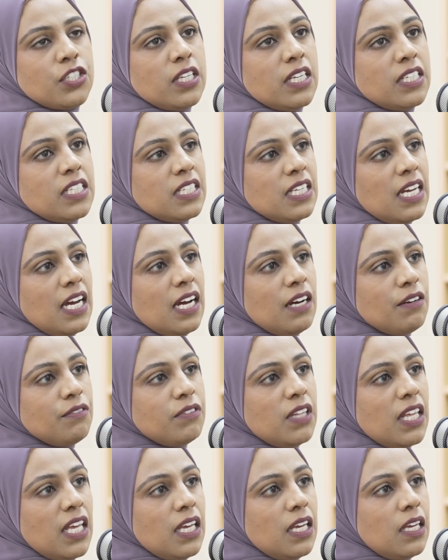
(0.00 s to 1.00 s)
they didn't
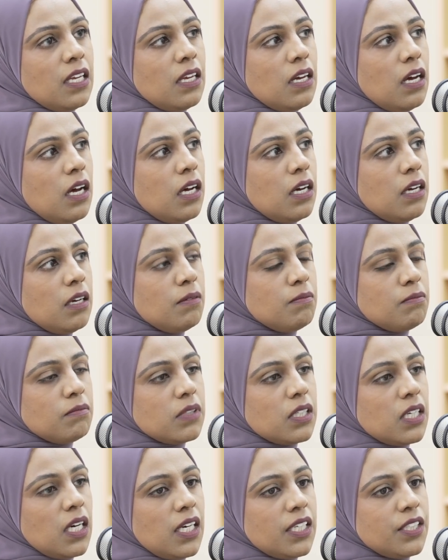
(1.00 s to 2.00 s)
have the
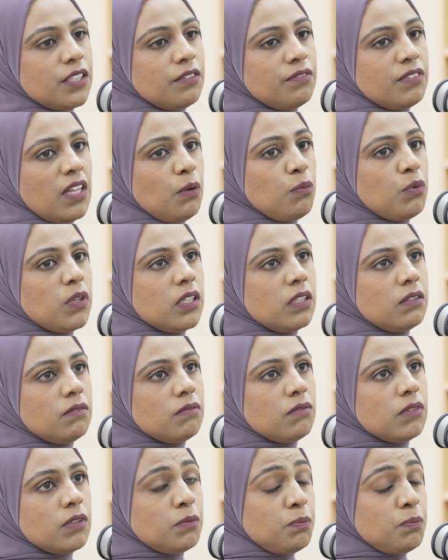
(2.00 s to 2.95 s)
they weren't,